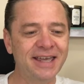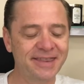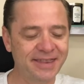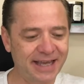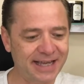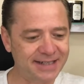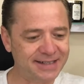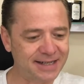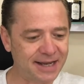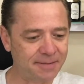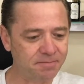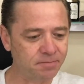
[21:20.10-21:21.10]
That
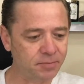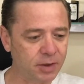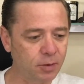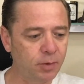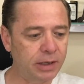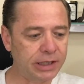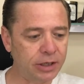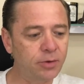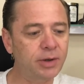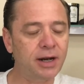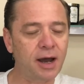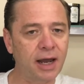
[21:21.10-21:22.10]
when you
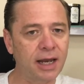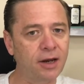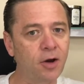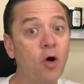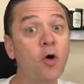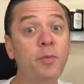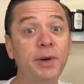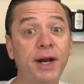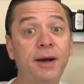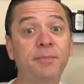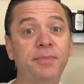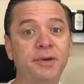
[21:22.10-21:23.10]
and I open
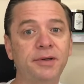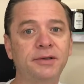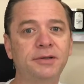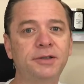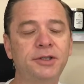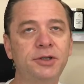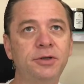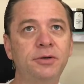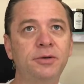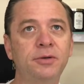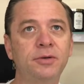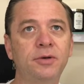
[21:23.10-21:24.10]
up
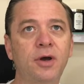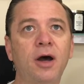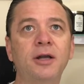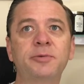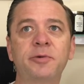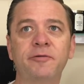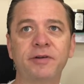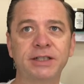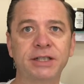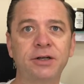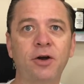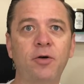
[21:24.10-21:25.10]
to God's
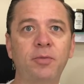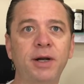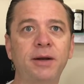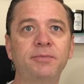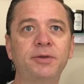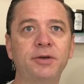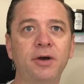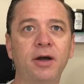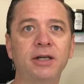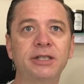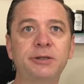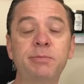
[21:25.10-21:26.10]
provision, open up to
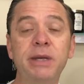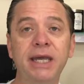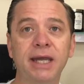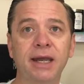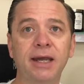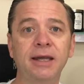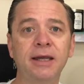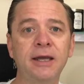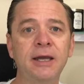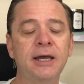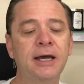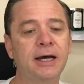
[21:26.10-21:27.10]
God's speaking,
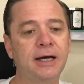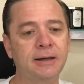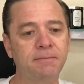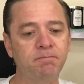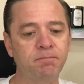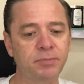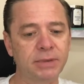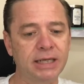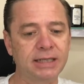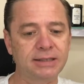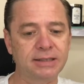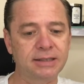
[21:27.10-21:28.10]

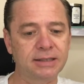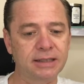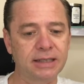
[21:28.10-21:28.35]
it's